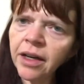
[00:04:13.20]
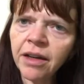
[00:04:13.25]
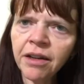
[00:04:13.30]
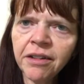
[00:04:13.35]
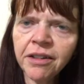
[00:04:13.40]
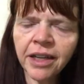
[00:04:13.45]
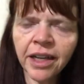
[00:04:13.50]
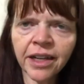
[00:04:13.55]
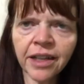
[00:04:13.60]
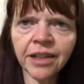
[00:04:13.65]

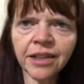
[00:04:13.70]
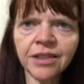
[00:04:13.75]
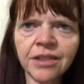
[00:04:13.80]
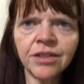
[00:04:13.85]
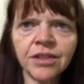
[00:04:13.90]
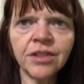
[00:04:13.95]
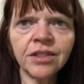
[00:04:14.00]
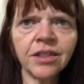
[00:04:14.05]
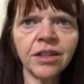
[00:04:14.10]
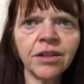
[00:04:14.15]
Okay,
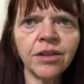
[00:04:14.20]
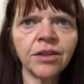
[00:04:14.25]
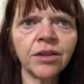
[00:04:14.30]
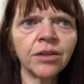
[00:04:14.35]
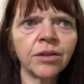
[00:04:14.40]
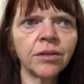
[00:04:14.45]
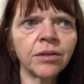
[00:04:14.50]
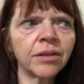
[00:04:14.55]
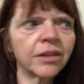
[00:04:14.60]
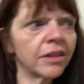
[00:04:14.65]

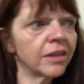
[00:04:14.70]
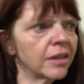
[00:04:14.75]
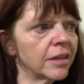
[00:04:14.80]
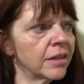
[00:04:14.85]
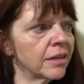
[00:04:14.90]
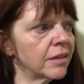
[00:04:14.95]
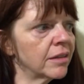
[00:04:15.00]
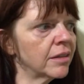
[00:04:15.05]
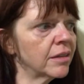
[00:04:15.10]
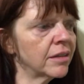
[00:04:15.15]
so it
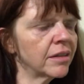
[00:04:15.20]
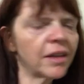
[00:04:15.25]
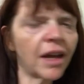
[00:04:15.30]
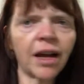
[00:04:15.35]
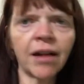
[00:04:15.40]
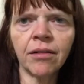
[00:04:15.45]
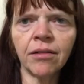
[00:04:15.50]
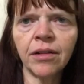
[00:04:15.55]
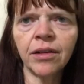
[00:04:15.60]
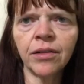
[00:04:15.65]
is,
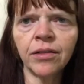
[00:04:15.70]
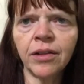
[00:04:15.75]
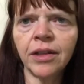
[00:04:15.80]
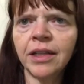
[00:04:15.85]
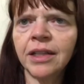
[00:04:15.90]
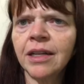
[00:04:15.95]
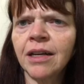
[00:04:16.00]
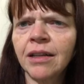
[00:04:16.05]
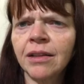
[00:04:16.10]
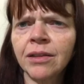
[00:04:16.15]
I don't know,
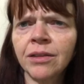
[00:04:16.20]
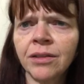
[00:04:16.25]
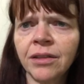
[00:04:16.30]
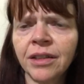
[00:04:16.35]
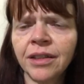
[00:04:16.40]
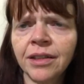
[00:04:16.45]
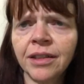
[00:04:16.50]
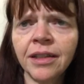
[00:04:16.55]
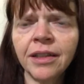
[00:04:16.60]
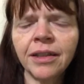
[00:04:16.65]
like
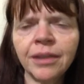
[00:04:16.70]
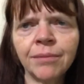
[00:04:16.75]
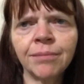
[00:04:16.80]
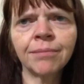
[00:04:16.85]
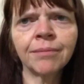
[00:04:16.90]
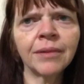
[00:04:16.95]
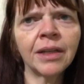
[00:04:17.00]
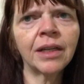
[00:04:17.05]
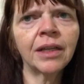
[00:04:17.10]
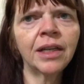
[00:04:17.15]
9.30 at night.
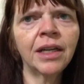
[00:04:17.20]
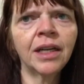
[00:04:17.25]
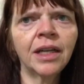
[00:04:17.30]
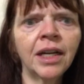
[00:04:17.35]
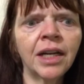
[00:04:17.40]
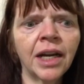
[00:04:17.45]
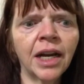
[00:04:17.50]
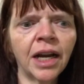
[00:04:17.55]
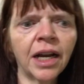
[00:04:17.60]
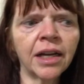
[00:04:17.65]

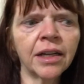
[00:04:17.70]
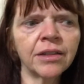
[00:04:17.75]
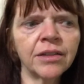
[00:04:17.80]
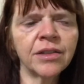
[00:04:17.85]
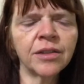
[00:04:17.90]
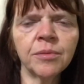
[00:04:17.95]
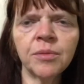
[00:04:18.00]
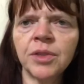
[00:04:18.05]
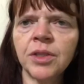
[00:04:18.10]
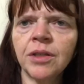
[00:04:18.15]
Had
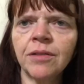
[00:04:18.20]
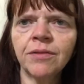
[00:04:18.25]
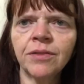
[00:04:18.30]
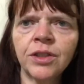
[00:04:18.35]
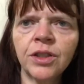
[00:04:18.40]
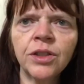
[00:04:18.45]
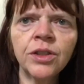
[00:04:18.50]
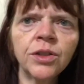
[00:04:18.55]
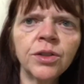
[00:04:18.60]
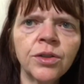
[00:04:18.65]
some stuff
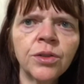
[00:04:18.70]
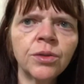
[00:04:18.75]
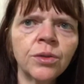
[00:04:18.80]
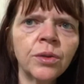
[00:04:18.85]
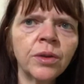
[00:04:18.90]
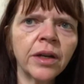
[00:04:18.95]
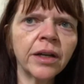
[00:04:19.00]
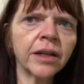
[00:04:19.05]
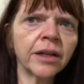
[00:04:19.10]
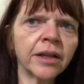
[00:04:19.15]
to
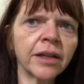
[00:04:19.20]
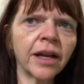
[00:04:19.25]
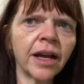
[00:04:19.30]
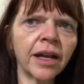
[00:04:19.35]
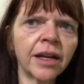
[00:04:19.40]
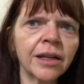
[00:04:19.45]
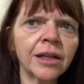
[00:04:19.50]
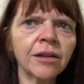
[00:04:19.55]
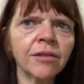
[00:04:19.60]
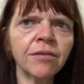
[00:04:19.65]
do and
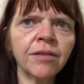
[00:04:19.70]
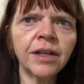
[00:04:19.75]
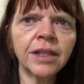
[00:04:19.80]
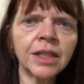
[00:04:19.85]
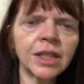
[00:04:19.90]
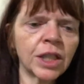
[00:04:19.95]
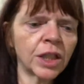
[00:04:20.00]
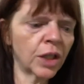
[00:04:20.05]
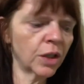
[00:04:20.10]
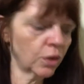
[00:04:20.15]
had an
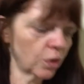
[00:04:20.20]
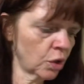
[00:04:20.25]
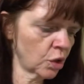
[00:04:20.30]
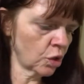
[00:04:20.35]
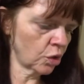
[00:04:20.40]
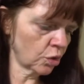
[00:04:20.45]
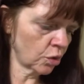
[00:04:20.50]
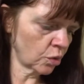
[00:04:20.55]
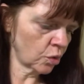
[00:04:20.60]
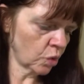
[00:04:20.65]
event to go
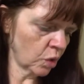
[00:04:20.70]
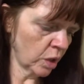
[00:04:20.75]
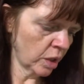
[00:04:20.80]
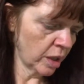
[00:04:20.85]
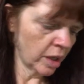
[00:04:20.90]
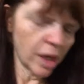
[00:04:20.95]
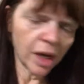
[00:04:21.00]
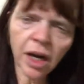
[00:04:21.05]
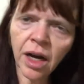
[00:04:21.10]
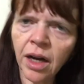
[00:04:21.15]
to.
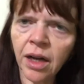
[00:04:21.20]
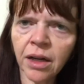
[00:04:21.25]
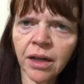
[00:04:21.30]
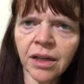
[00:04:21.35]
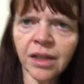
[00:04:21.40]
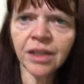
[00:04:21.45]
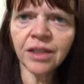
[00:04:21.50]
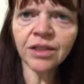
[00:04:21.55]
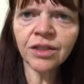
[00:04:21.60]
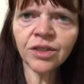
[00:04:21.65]

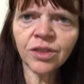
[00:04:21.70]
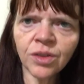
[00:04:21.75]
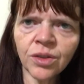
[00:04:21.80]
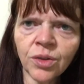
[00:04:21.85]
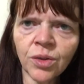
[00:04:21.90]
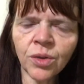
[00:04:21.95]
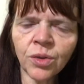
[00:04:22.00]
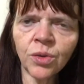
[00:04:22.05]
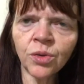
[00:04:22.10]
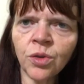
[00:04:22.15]
Uh,
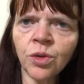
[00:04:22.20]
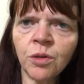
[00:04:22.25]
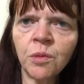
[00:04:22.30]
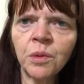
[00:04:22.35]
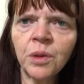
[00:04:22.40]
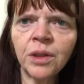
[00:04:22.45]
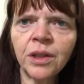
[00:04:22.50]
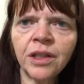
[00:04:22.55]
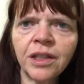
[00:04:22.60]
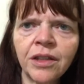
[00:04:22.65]
so
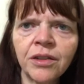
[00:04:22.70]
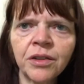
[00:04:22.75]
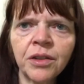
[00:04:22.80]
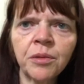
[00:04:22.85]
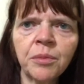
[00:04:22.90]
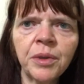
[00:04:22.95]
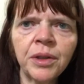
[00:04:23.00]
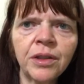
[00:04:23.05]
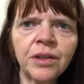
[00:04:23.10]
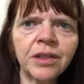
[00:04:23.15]
normally on
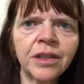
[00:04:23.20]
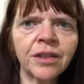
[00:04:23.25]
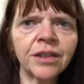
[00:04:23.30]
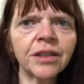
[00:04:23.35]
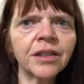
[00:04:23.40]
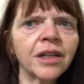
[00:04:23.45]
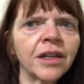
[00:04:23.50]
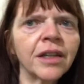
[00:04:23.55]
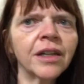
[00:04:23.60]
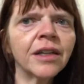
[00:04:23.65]
the military
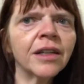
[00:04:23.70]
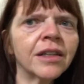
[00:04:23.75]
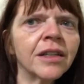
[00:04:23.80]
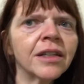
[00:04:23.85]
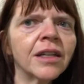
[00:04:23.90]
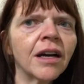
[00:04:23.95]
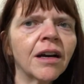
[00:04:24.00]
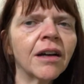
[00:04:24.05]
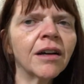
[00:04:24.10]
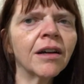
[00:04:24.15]
diet,
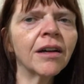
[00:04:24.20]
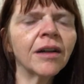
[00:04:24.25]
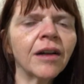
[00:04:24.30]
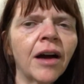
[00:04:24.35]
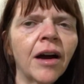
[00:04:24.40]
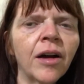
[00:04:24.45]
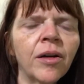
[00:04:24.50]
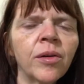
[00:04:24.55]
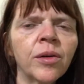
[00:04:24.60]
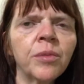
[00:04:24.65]
uh,
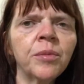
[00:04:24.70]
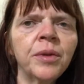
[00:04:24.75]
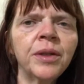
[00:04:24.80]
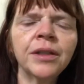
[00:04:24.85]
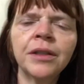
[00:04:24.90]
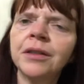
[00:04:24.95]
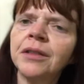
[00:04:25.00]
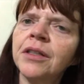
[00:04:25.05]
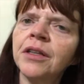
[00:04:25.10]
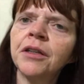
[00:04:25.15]
I would
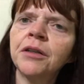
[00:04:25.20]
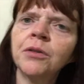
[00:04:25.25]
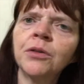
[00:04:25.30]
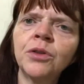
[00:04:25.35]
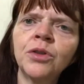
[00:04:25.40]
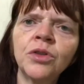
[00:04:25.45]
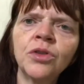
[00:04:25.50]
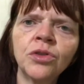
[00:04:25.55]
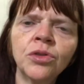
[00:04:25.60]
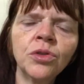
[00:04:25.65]
be
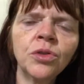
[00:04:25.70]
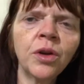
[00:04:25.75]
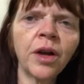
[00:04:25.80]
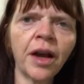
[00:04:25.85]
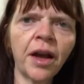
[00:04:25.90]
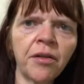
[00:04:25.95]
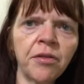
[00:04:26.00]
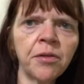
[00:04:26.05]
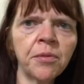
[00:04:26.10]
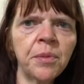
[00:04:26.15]
entitled to a
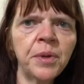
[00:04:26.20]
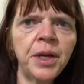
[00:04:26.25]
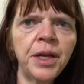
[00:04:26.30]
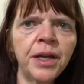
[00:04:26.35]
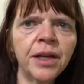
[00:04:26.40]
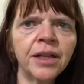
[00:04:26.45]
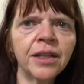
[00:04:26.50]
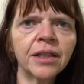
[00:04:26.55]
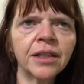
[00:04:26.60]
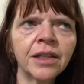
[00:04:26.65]
half a
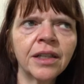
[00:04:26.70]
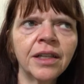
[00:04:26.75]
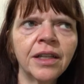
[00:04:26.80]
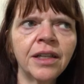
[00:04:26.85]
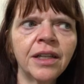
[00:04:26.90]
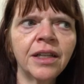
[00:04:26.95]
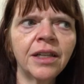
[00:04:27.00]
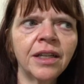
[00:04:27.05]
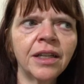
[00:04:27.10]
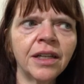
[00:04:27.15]
banana
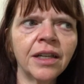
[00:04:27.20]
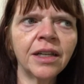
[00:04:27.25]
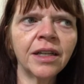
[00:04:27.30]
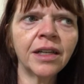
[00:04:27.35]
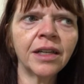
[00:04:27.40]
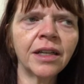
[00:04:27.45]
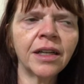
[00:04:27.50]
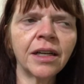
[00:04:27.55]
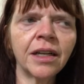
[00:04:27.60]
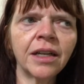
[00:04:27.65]

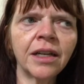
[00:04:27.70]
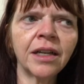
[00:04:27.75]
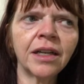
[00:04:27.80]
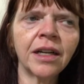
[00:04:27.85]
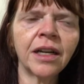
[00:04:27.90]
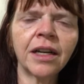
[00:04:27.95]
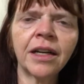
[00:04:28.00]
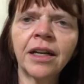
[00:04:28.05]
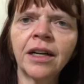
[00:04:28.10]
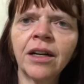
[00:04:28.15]

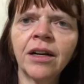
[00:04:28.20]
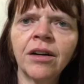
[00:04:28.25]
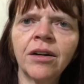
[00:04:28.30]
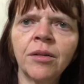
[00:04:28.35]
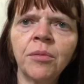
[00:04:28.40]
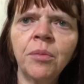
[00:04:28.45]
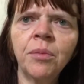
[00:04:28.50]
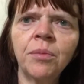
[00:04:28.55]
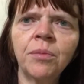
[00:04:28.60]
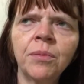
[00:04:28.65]
and a
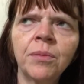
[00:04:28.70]
cup